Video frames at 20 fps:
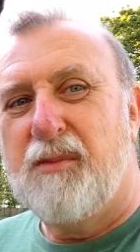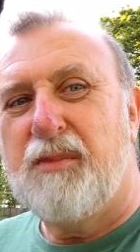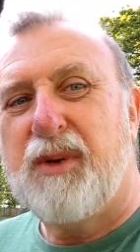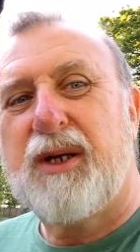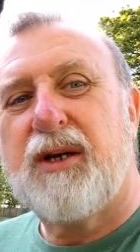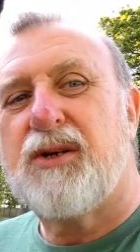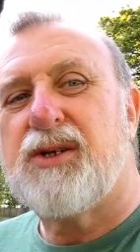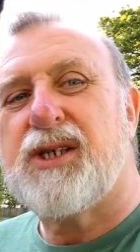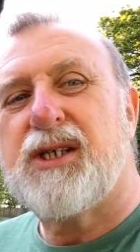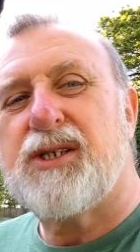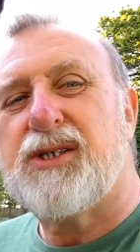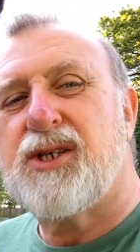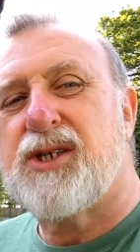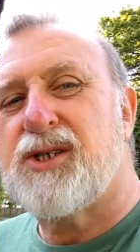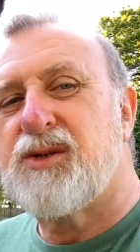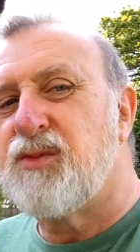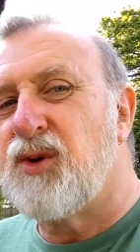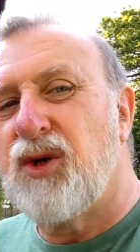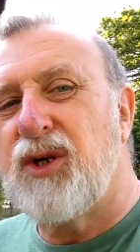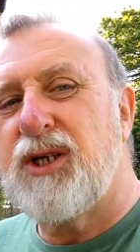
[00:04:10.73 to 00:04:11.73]
because it's the
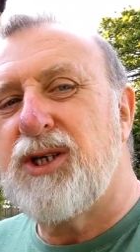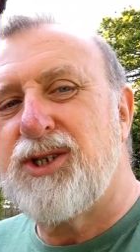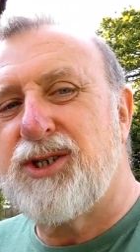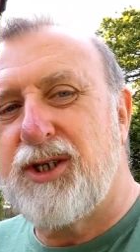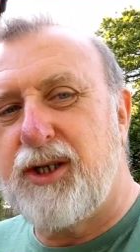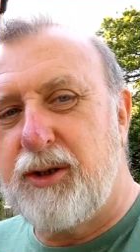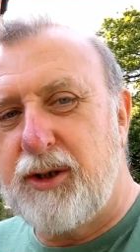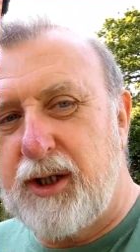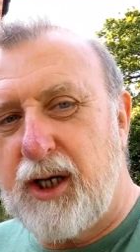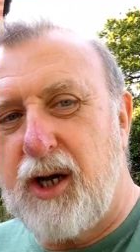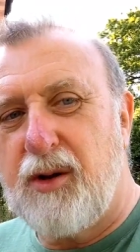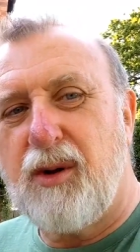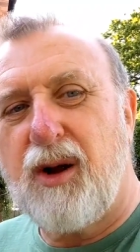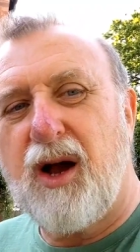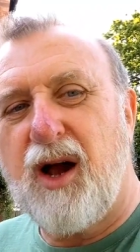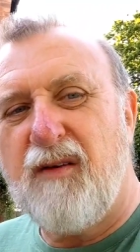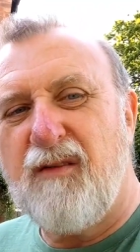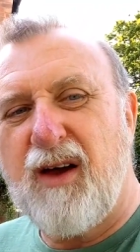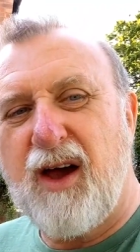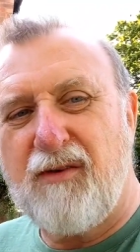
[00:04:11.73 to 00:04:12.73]
smallest studio
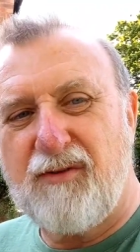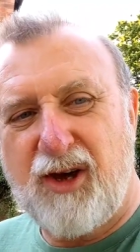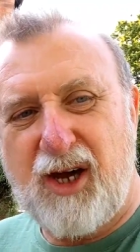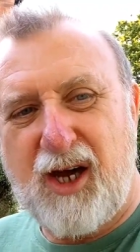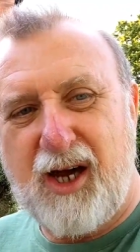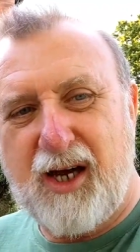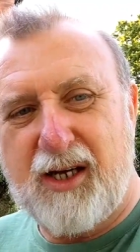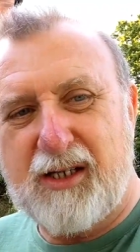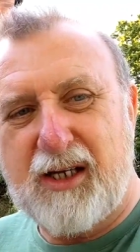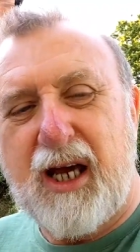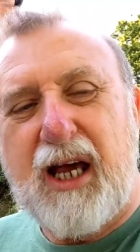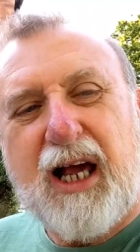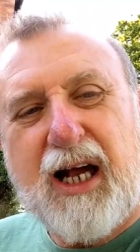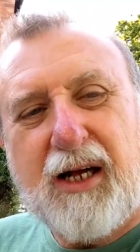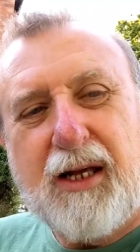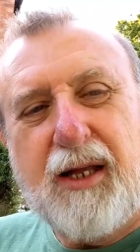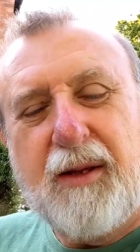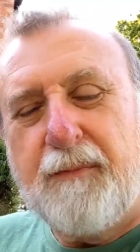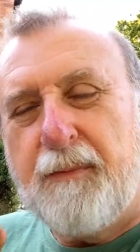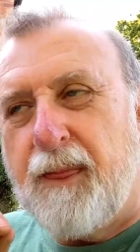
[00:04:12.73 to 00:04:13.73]
I've ever had.
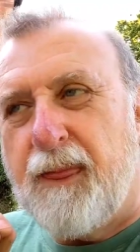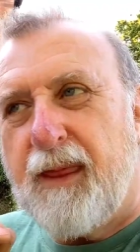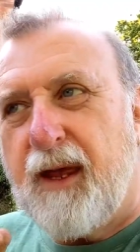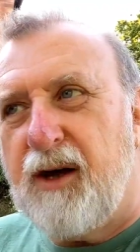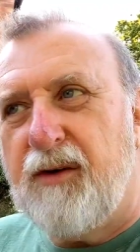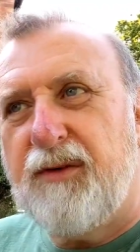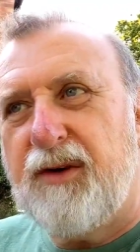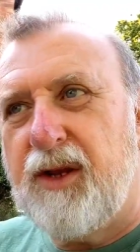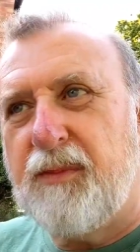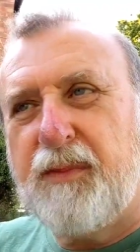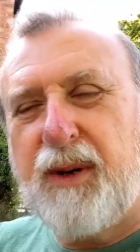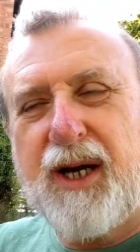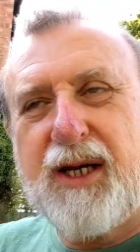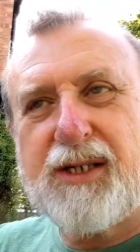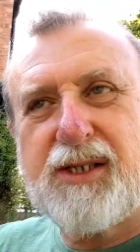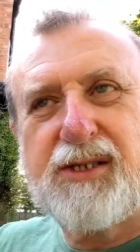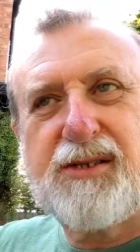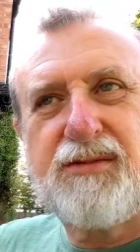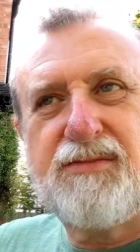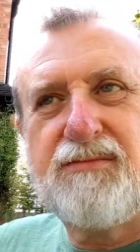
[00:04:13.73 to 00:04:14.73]
Over the
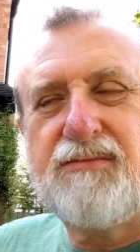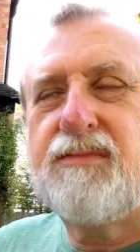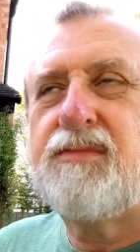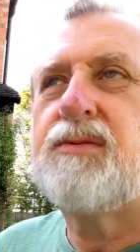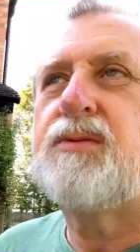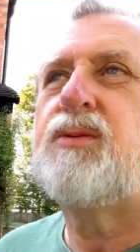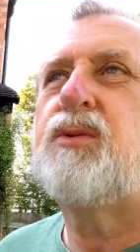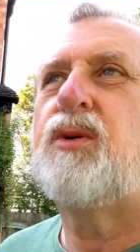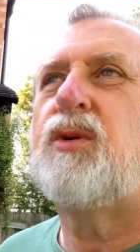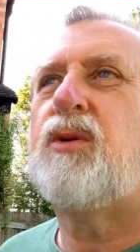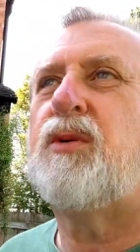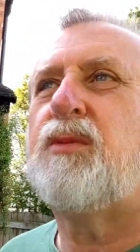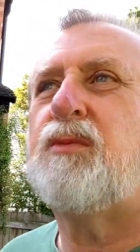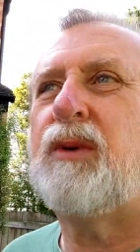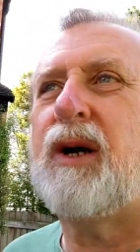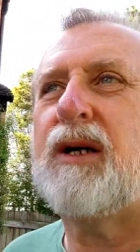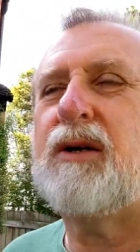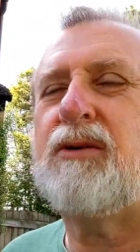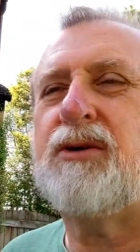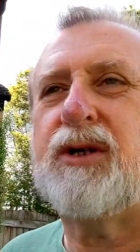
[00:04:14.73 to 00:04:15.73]
past, oh
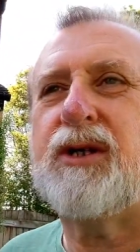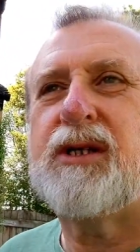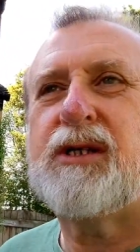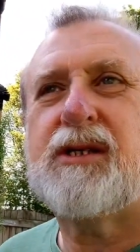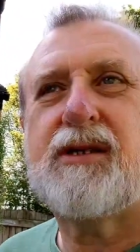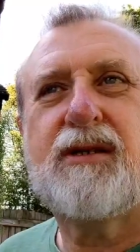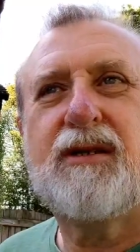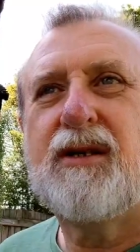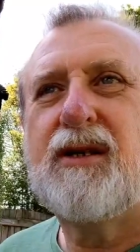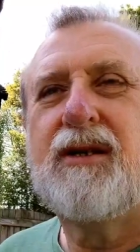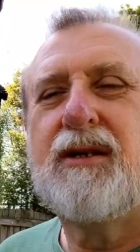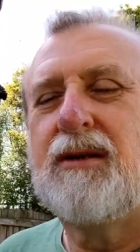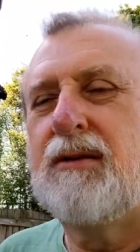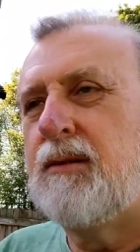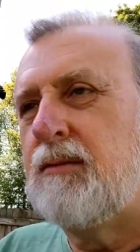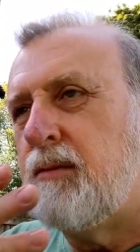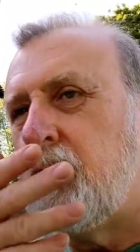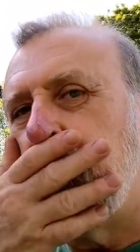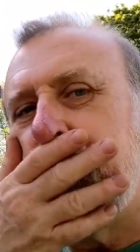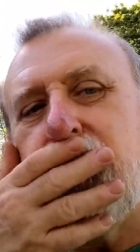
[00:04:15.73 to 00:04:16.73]
my goodness,
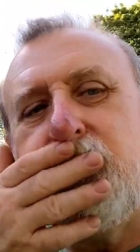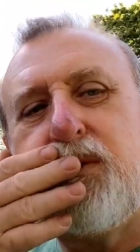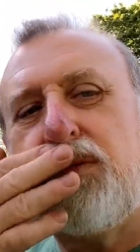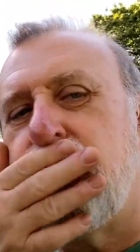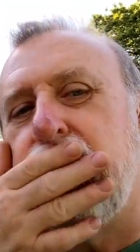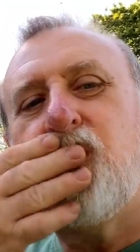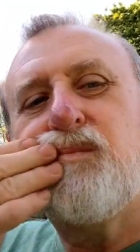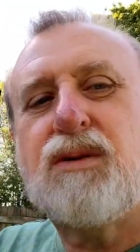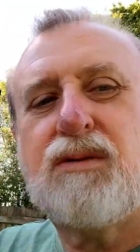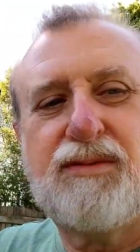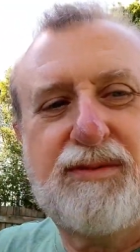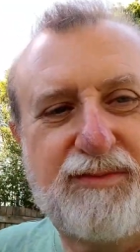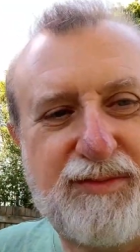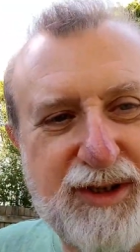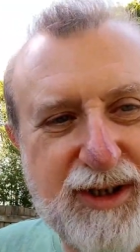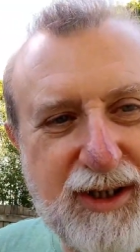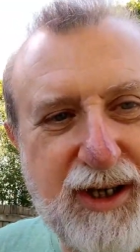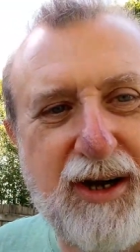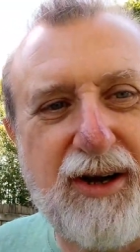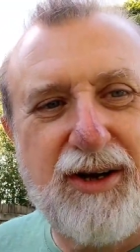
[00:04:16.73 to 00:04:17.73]

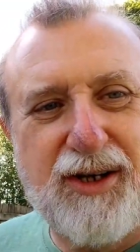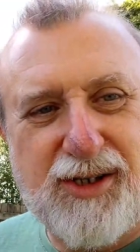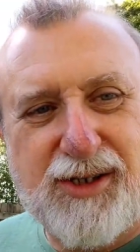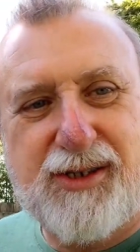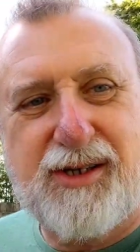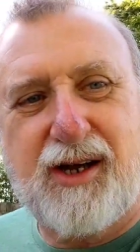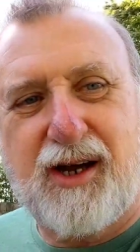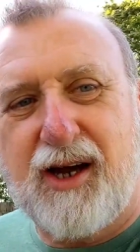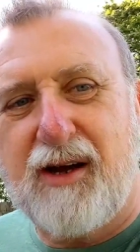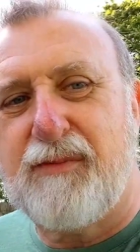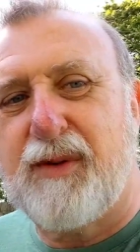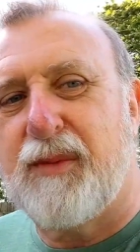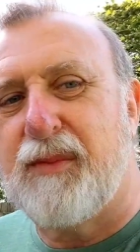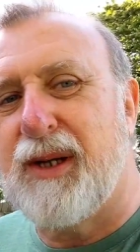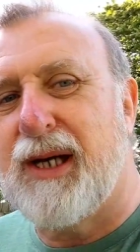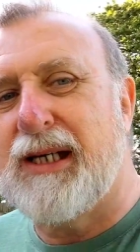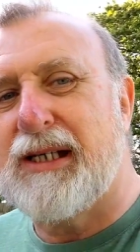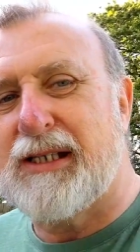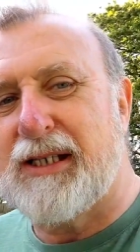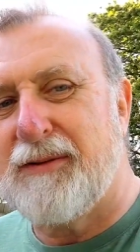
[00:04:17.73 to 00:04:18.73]
years that I've been
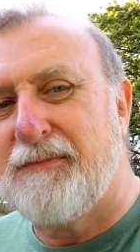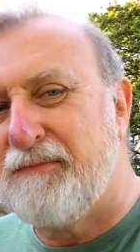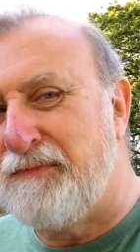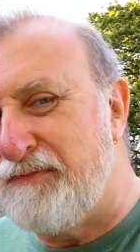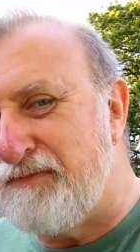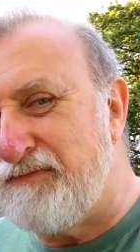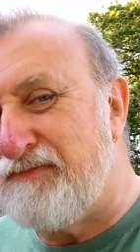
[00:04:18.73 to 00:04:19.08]
painting,